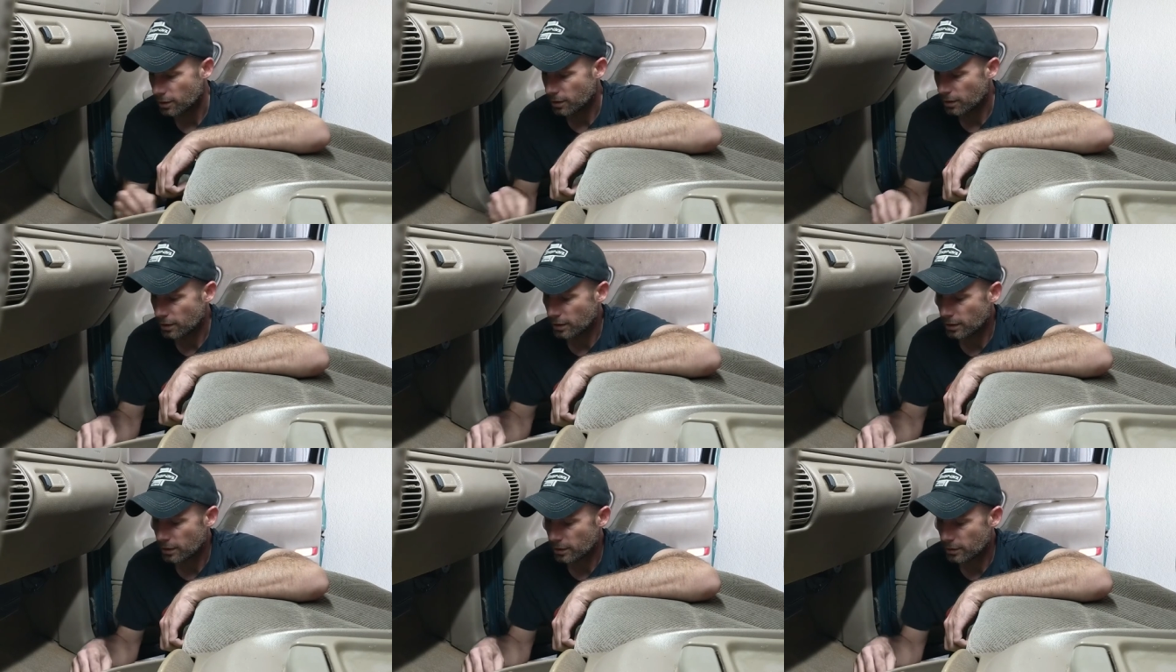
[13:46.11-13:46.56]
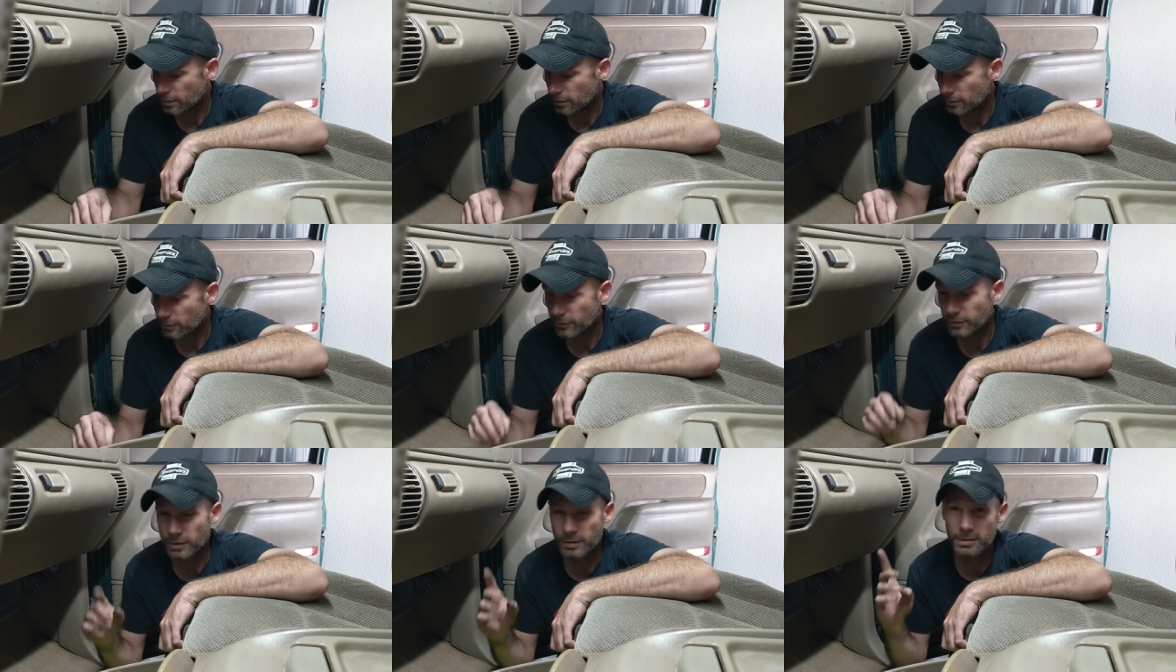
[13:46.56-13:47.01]
Uh,
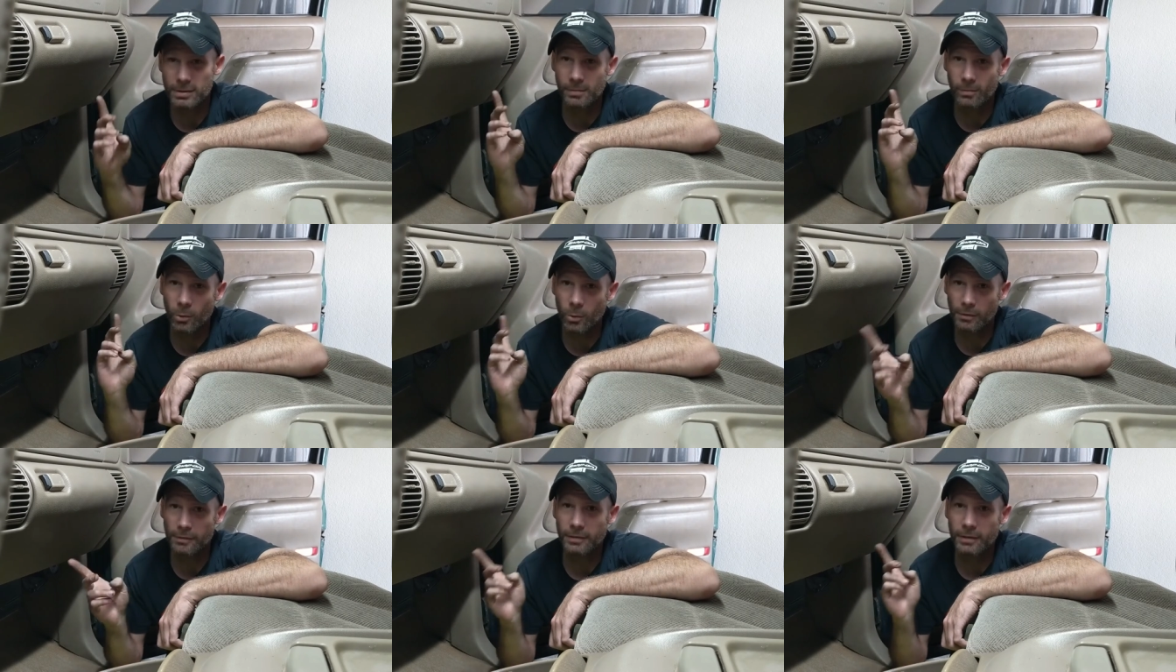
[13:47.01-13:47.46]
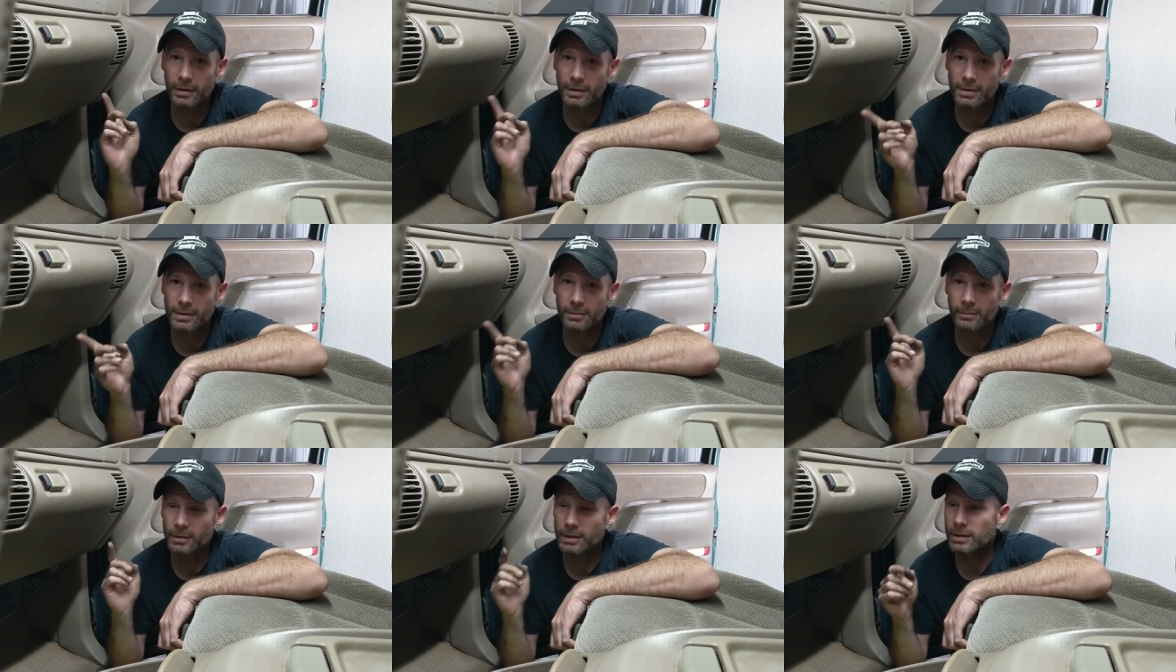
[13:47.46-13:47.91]
there's some more
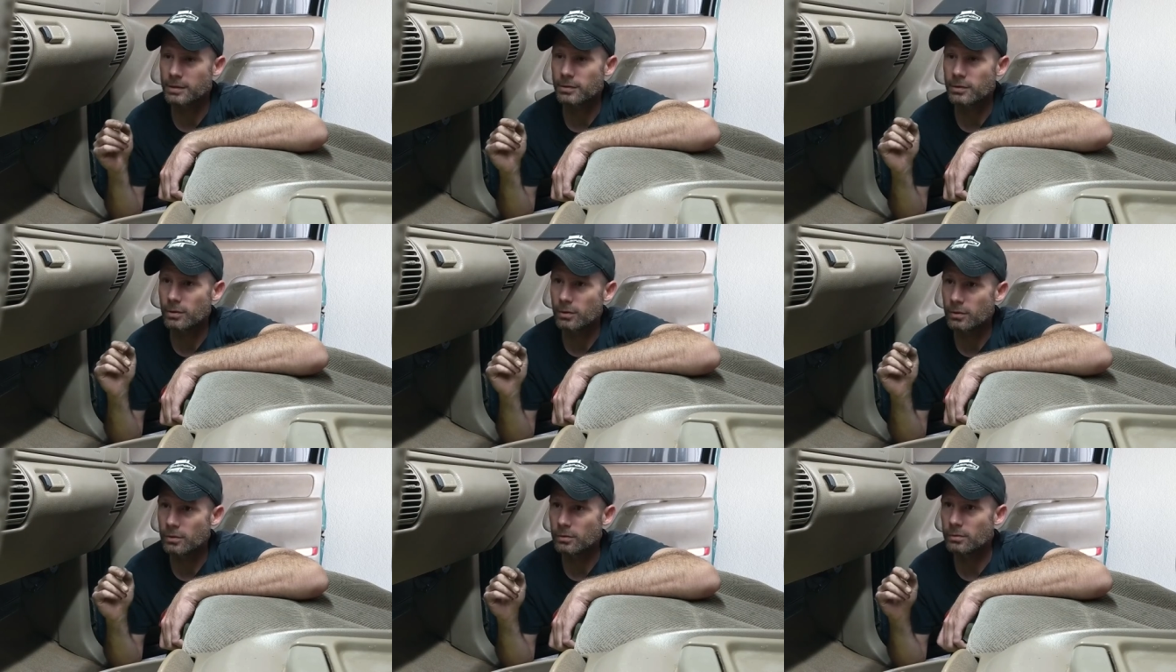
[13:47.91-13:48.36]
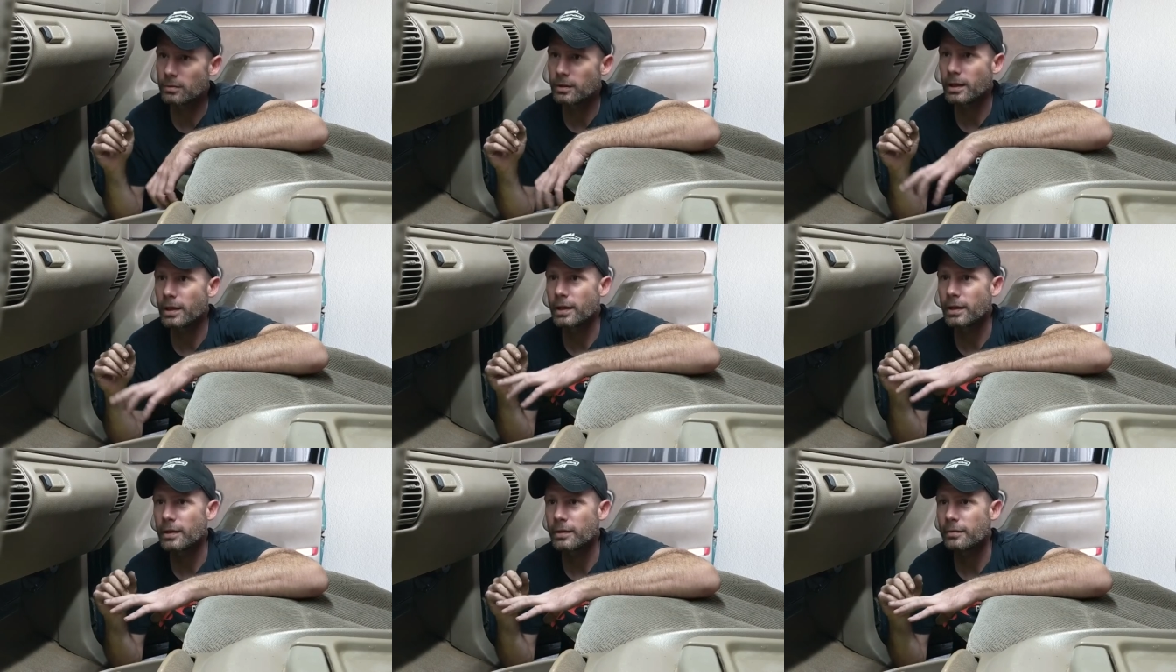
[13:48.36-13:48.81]
things that we can do
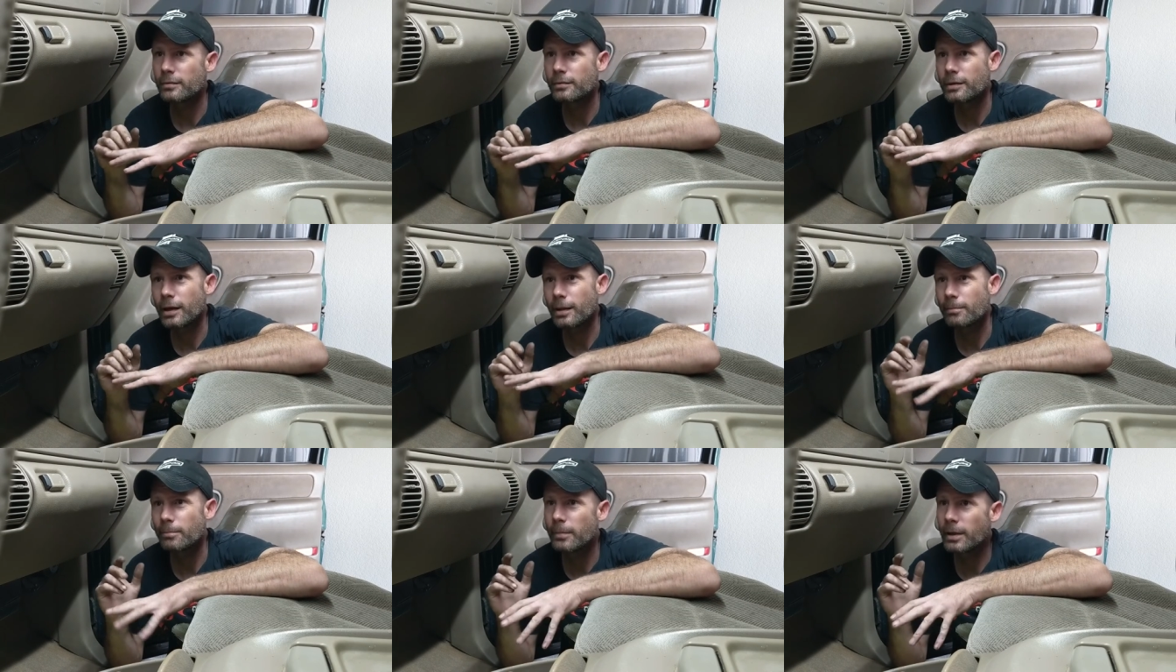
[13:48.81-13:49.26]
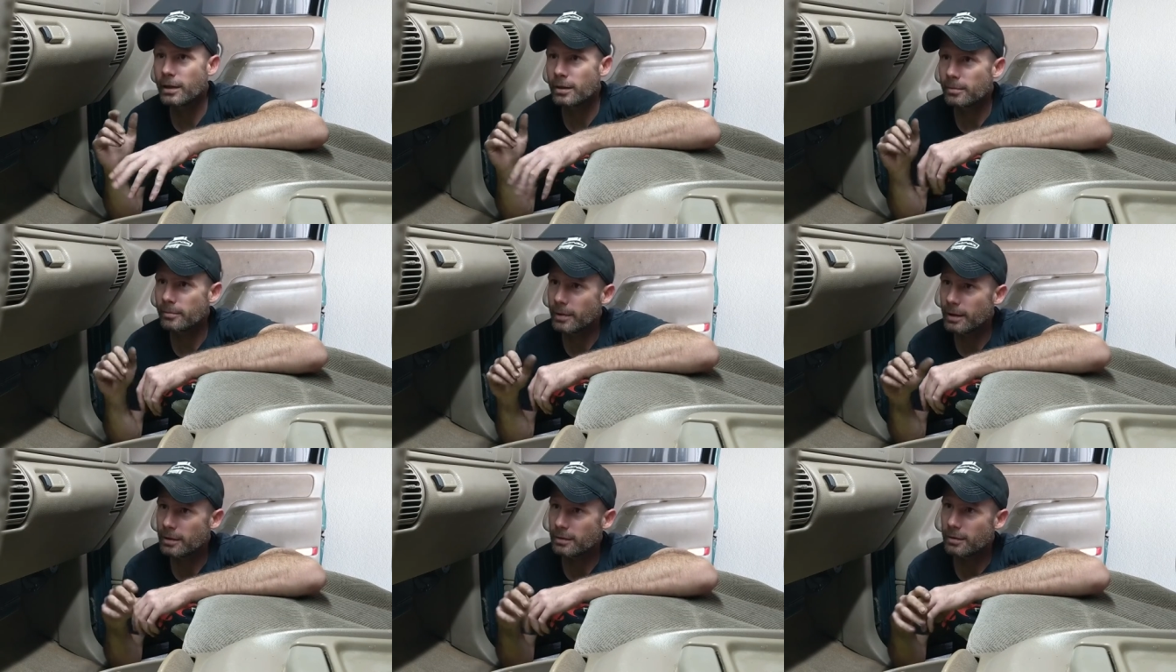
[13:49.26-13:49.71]
and I may
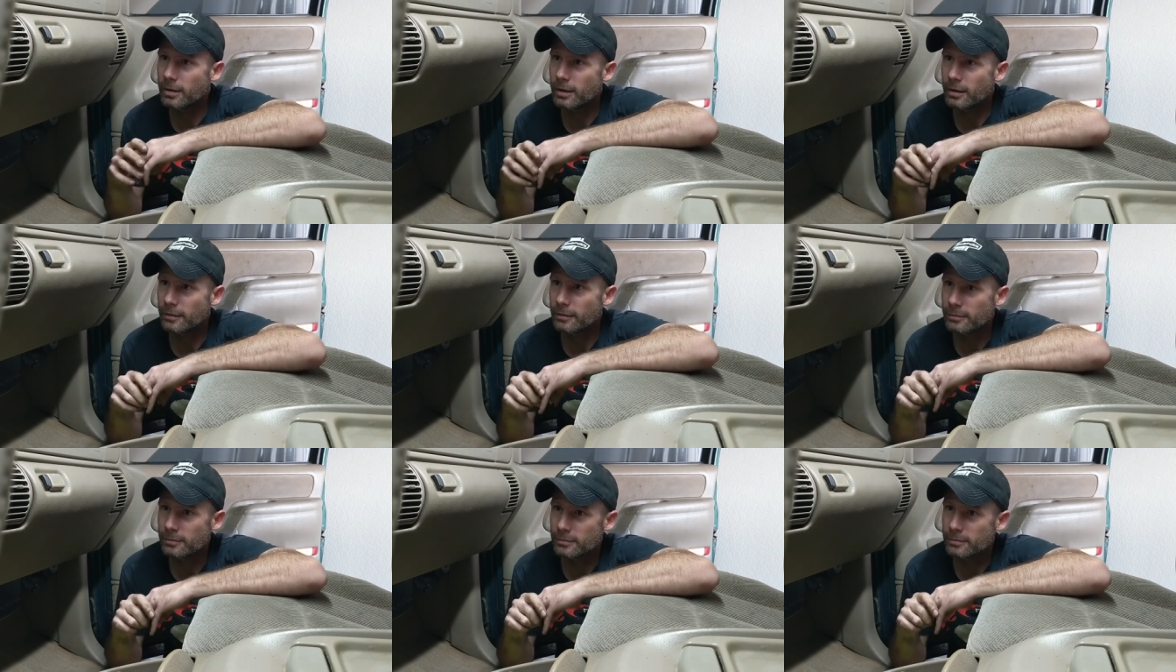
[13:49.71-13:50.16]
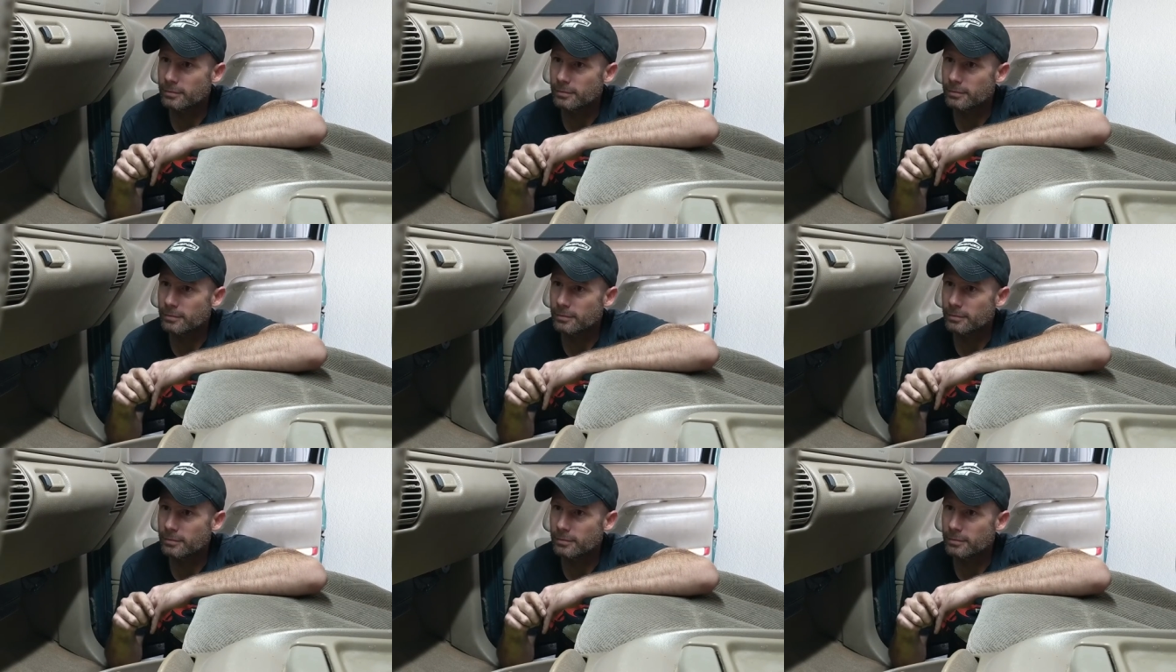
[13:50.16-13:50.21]
or may not